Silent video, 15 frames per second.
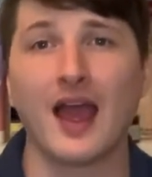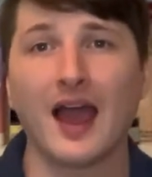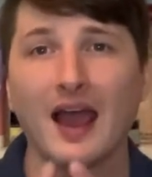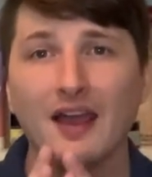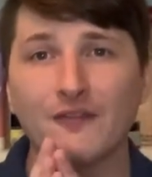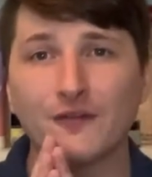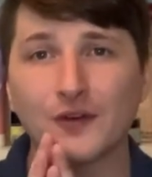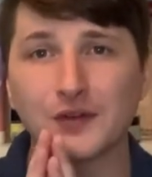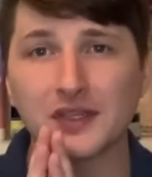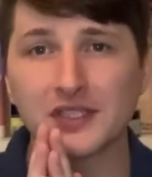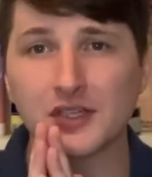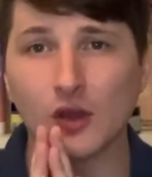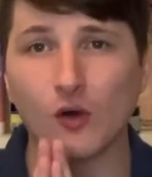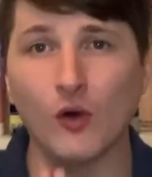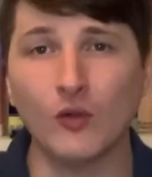I focused
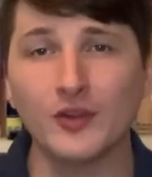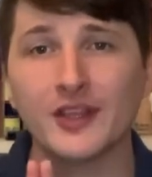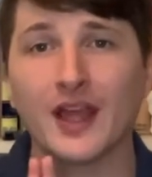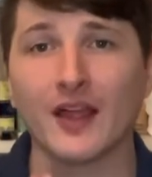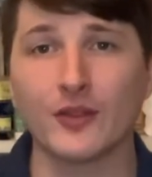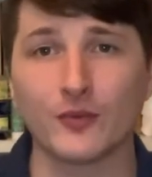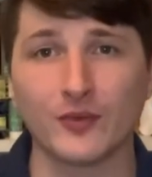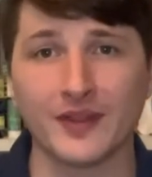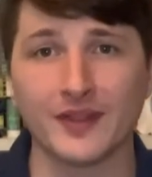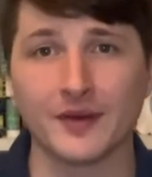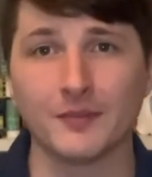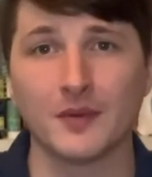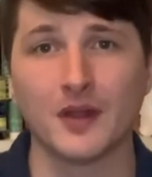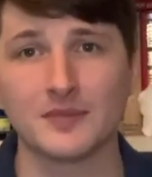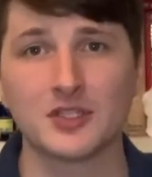only on the
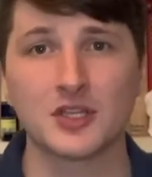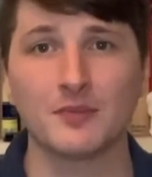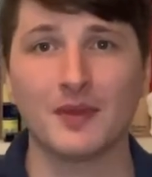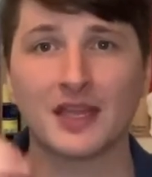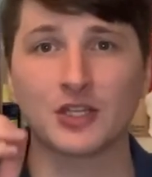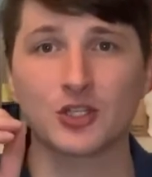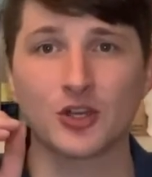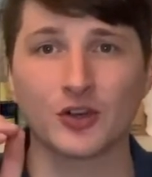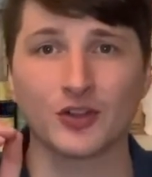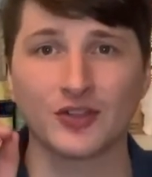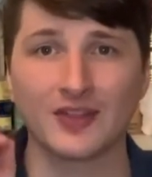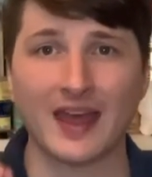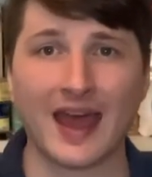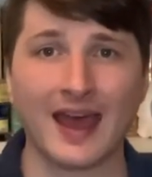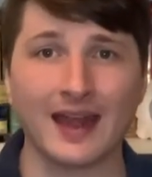rhythm to make sure
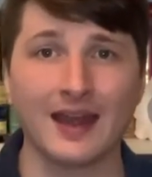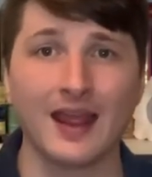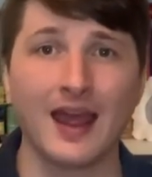that